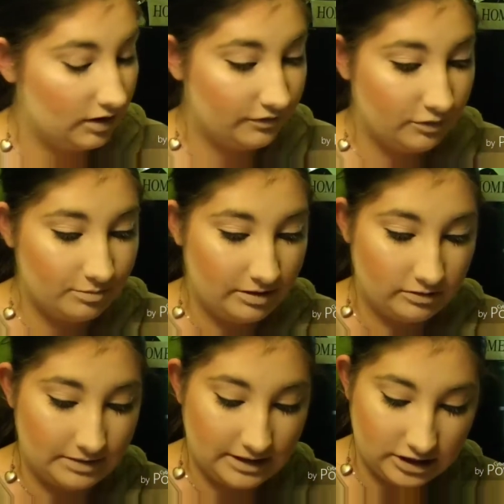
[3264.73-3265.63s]
if you've been
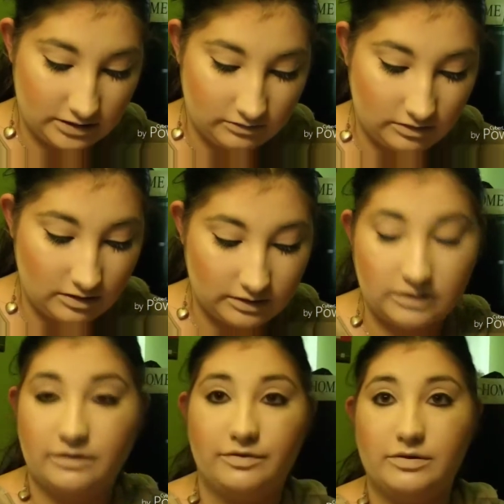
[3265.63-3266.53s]
on my channel long
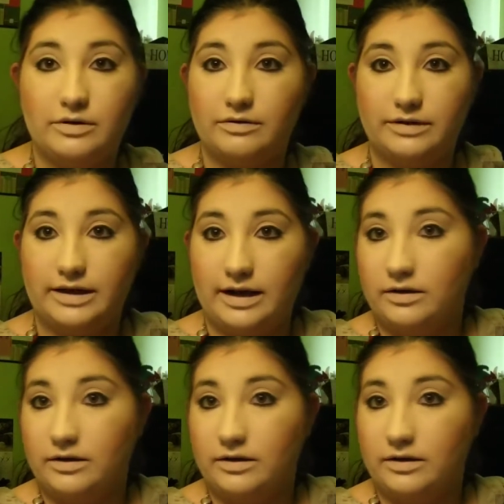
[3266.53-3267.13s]
enough, you know that